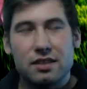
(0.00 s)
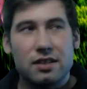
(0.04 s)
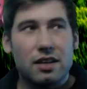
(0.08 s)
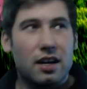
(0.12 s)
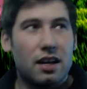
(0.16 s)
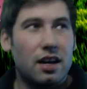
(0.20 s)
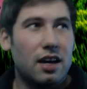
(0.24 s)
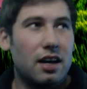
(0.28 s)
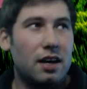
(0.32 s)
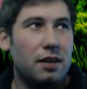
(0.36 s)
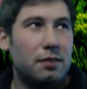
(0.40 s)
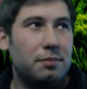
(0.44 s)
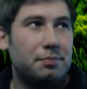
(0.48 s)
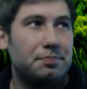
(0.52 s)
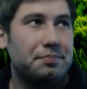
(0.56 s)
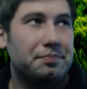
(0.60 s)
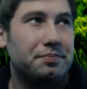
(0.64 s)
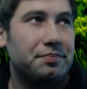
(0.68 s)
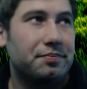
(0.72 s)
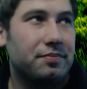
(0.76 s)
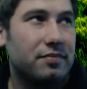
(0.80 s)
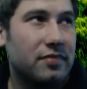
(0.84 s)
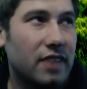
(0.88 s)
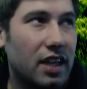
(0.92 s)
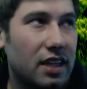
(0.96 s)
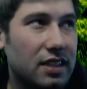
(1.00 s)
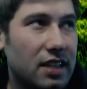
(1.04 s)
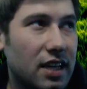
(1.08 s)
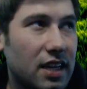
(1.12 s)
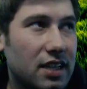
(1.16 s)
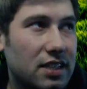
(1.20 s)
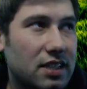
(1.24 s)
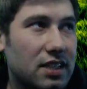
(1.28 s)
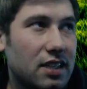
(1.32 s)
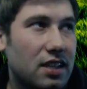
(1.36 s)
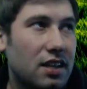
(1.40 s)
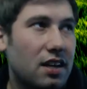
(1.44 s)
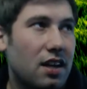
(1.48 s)

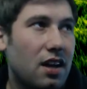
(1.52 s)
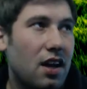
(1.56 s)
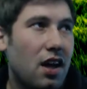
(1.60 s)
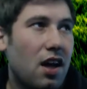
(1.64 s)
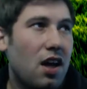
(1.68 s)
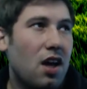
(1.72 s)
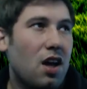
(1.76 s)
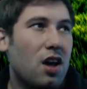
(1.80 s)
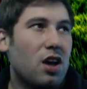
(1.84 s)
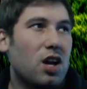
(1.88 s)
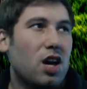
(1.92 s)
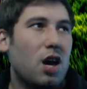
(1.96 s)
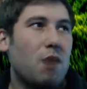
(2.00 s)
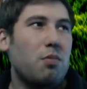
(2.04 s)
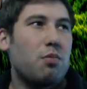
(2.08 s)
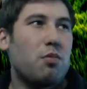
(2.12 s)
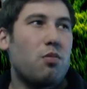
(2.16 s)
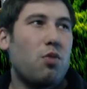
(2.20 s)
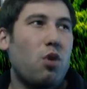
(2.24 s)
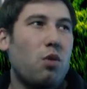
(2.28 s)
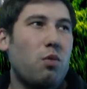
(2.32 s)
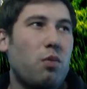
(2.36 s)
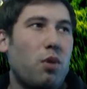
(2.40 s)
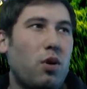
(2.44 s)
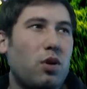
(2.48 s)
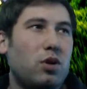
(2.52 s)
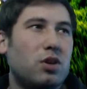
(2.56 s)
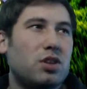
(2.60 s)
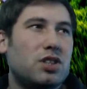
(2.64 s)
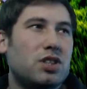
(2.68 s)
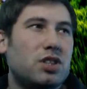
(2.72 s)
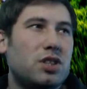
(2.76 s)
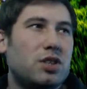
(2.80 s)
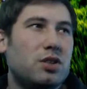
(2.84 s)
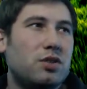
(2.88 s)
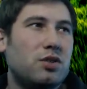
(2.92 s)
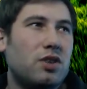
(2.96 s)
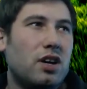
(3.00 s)
A couple more bowlers
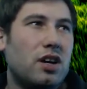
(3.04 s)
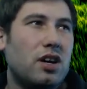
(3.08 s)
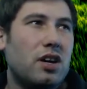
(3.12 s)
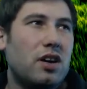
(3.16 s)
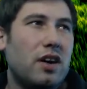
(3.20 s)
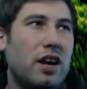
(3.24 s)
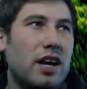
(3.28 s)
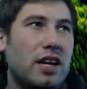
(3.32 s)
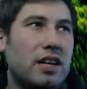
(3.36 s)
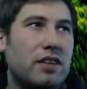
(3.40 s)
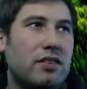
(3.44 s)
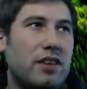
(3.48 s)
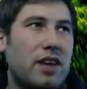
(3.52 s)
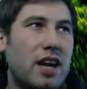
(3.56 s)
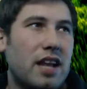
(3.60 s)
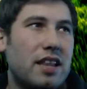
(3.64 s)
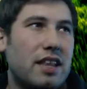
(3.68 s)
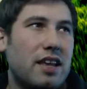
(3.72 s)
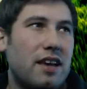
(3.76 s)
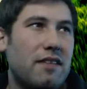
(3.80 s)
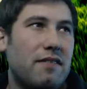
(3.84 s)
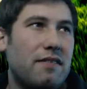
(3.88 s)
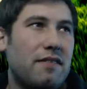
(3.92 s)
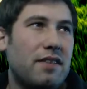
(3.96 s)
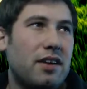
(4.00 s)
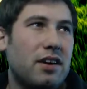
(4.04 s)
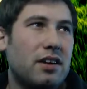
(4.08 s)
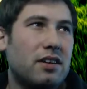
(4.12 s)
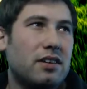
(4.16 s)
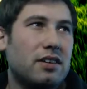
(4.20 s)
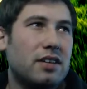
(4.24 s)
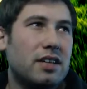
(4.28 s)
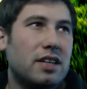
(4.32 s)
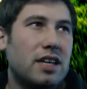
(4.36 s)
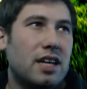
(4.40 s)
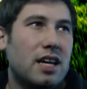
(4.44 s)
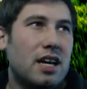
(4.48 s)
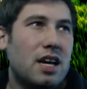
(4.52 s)
to go ahead and create that funnel.